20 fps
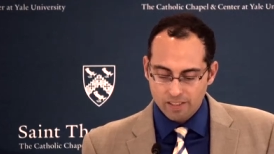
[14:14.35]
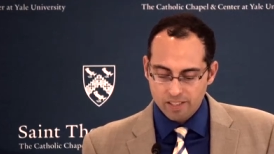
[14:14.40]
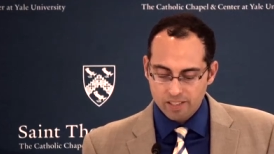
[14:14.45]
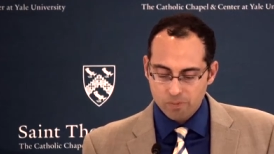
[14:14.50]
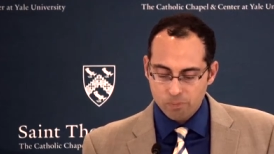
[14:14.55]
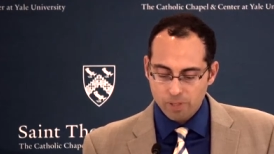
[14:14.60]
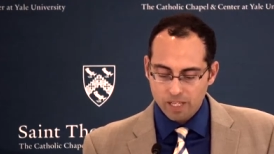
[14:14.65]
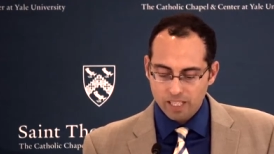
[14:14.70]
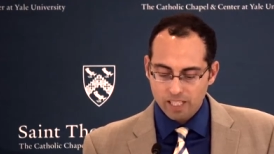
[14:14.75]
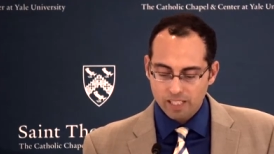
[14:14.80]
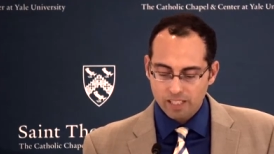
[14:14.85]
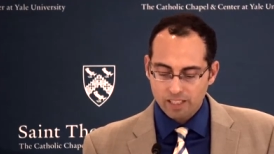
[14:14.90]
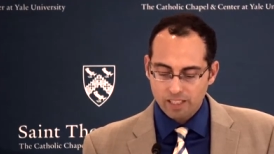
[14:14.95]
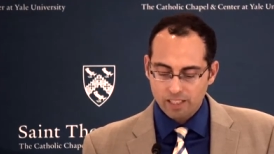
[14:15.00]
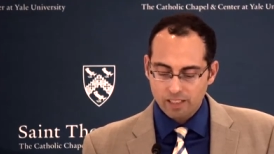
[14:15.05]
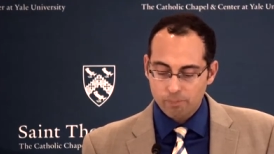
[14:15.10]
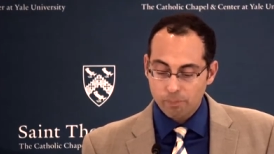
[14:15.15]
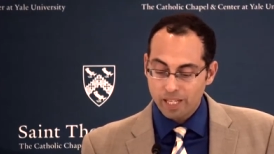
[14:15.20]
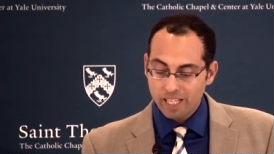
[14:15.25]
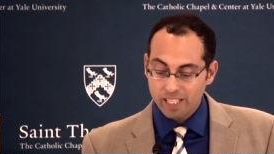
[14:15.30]
This
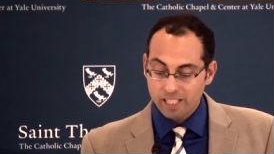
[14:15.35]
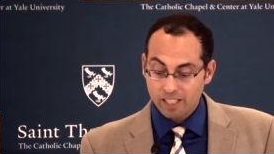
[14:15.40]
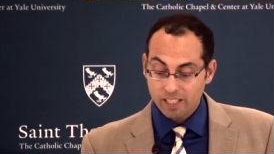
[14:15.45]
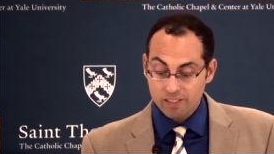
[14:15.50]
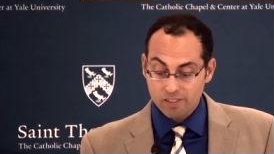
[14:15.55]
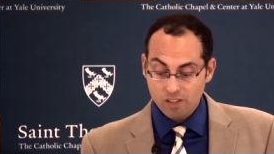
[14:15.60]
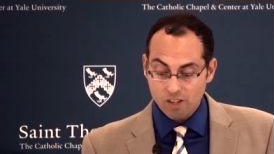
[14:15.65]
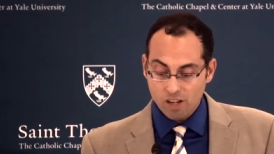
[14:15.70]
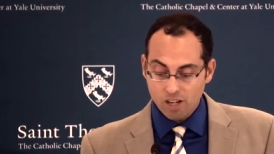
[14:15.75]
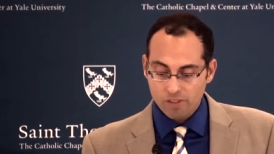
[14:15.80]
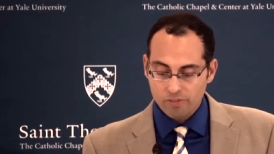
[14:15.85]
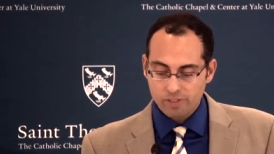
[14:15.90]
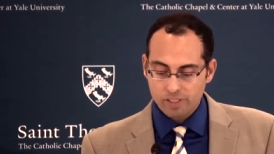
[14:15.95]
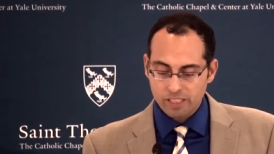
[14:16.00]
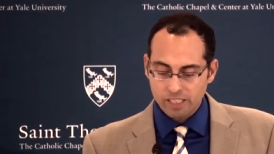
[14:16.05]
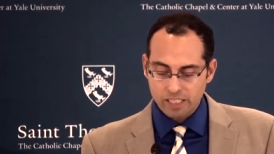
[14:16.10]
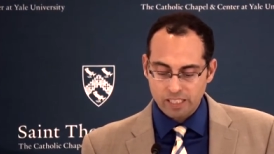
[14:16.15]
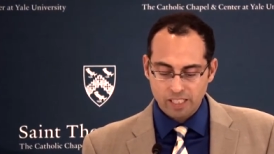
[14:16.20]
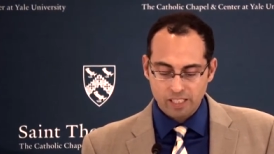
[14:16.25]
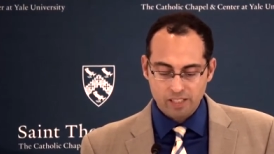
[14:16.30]
making, making is
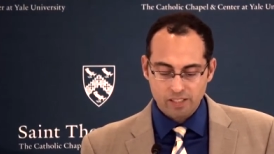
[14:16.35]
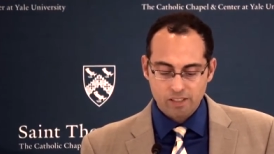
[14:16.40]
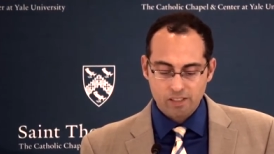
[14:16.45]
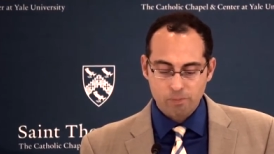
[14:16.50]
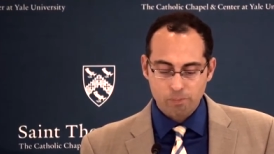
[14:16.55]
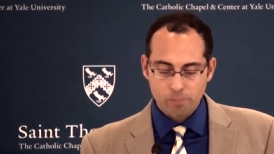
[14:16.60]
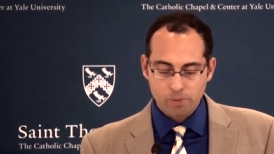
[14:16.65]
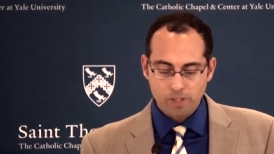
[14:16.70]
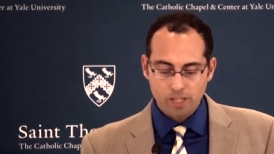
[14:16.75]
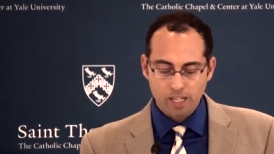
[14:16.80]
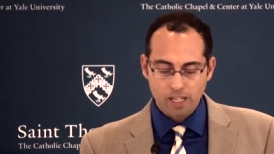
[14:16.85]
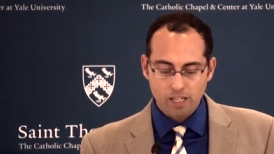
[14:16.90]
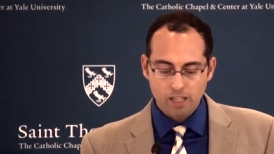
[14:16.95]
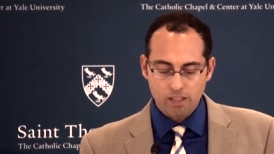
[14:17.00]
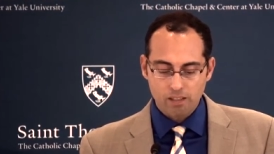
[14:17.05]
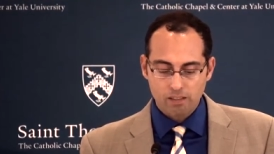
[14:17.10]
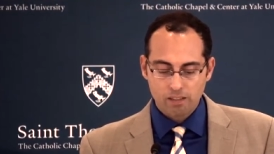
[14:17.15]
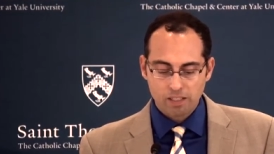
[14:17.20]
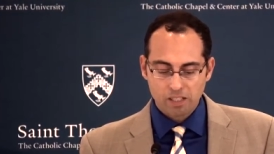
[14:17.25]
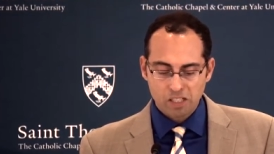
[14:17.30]
often akin to
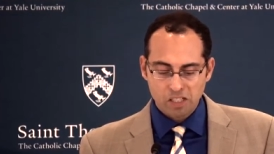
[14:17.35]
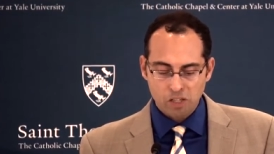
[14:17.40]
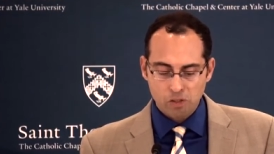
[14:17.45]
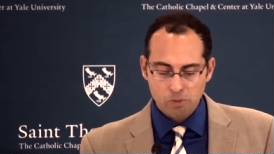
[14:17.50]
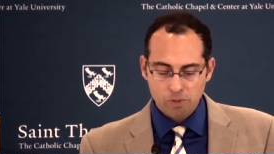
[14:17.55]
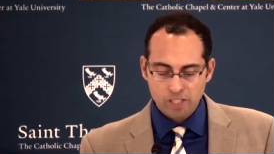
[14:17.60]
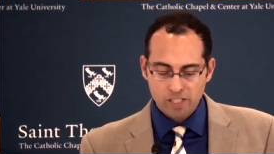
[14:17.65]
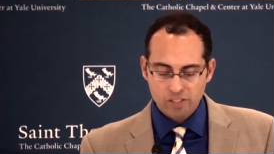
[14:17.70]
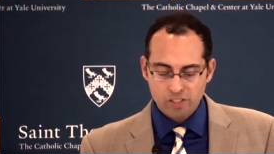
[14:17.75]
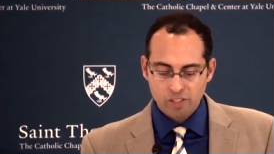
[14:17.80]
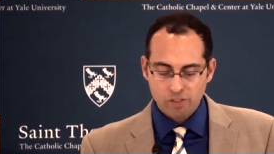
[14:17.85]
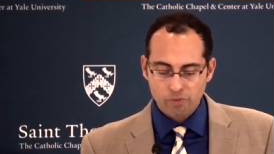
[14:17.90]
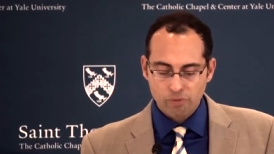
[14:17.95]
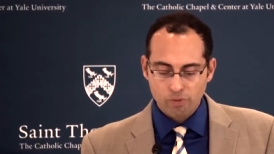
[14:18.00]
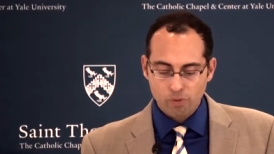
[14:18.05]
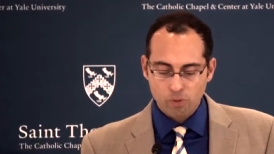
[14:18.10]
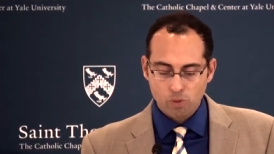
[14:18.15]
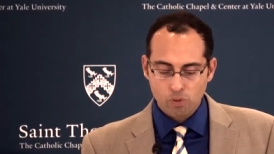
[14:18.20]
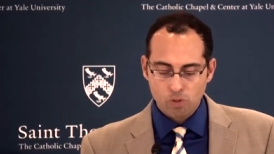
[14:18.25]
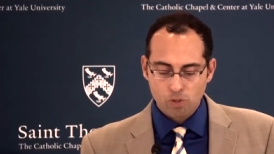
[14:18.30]
prayer, a reaching
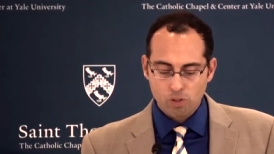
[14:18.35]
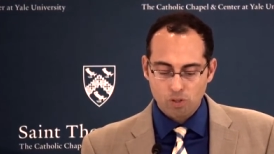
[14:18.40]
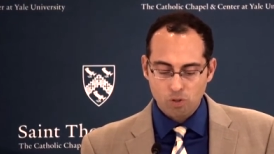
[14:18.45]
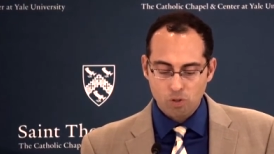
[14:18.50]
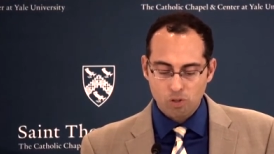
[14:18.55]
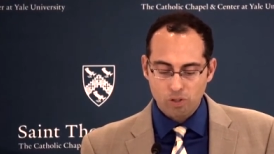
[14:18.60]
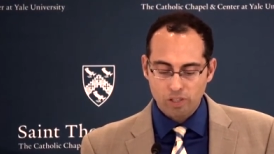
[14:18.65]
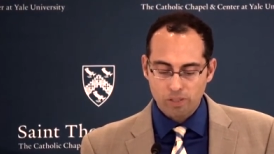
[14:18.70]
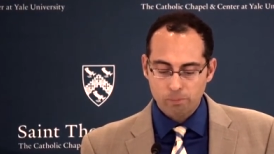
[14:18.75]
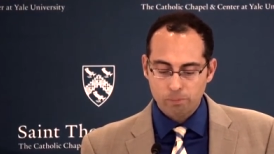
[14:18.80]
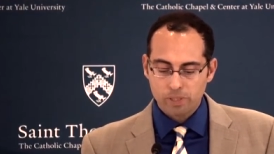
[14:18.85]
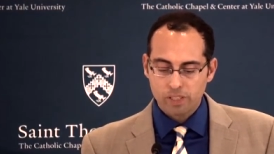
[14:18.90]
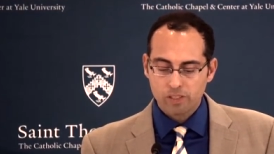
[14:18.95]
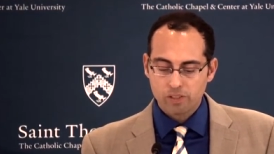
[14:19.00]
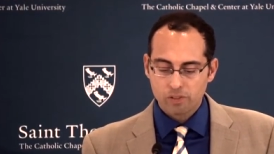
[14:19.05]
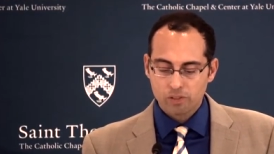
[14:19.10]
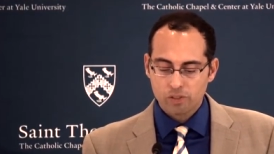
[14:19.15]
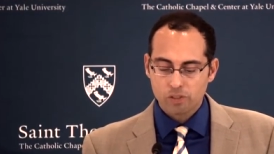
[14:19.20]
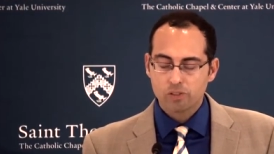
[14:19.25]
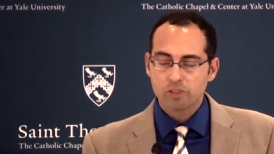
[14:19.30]
for or an
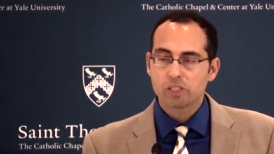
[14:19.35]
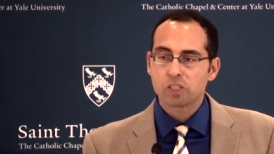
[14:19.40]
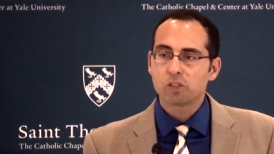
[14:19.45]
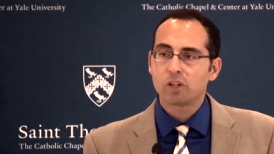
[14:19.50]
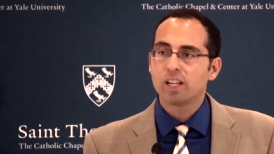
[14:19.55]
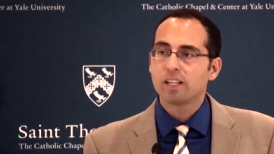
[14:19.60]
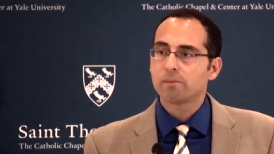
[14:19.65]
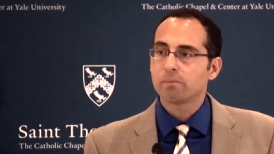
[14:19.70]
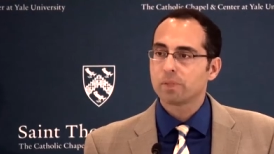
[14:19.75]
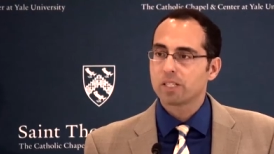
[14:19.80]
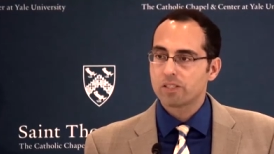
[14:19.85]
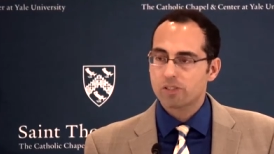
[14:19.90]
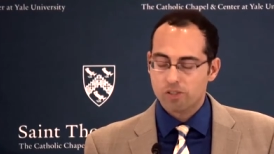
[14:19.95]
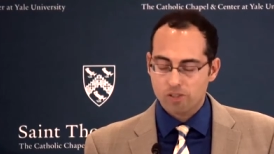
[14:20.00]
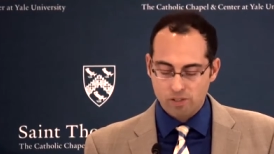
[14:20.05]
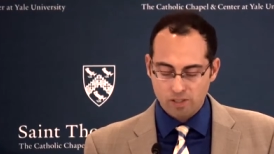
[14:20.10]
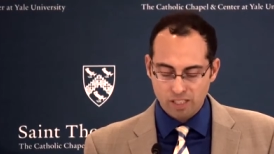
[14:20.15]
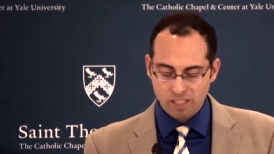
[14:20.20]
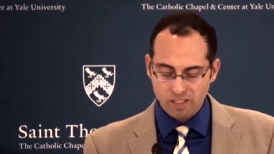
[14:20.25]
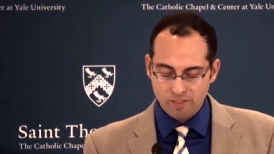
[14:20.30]
appeal to the great
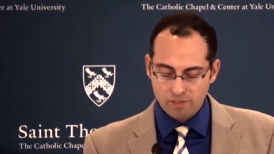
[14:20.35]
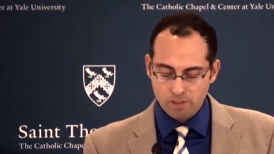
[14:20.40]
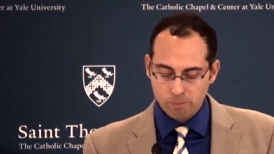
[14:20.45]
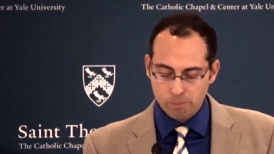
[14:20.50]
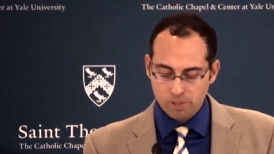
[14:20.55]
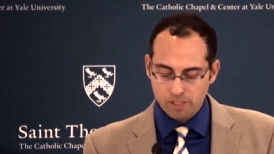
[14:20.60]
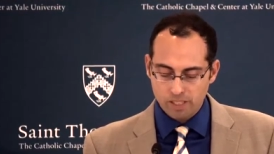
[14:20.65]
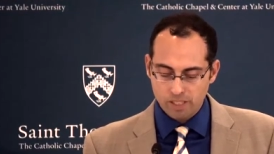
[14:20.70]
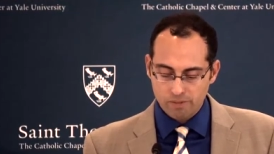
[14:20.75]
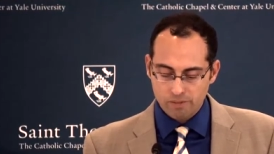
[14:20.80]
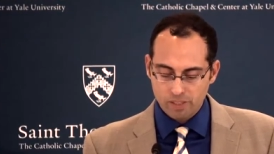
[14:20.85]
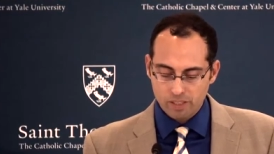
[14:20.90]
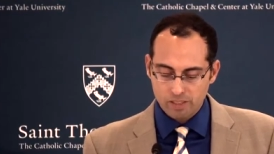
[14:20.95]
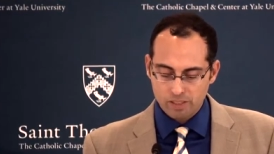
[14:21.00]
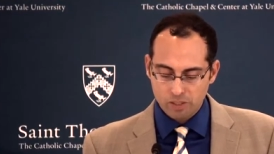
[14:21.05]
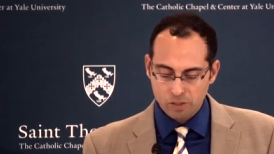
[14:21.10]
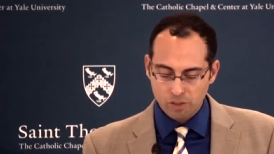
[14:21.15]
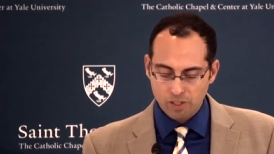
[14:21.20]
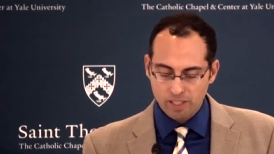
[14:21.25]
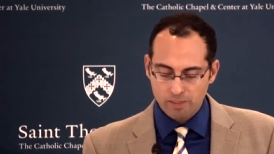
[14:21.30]
mystery of the
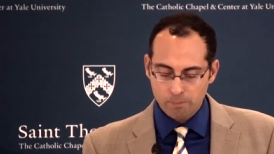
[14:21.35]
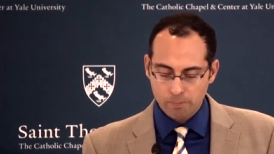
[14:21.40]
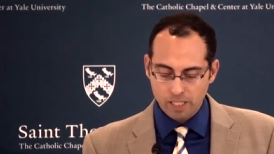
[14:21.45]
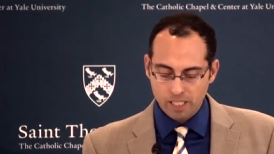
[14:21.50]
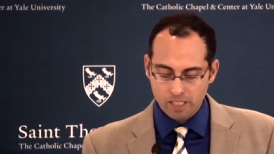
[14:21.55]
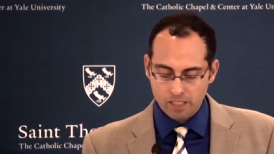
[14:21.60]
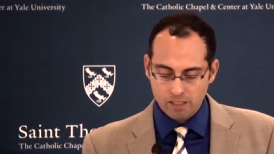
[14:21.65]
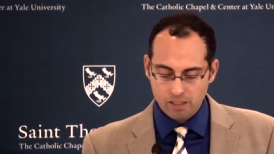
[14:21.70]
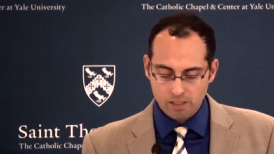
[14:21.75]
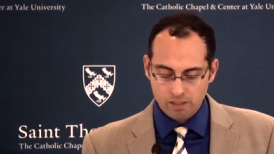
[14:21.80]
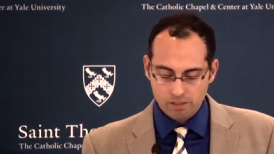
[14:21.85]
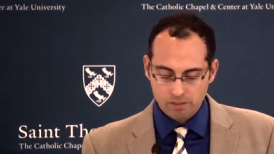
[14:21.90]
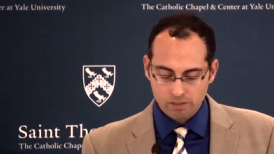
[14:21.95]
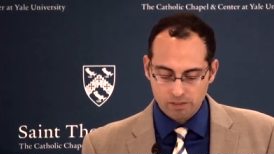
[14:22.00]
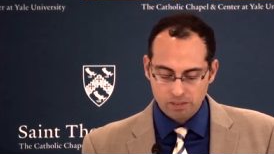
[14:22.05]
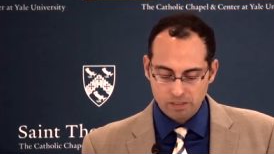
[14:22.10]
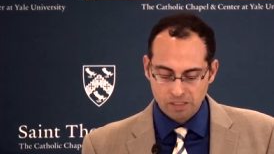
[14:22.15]
beloved, the great maker.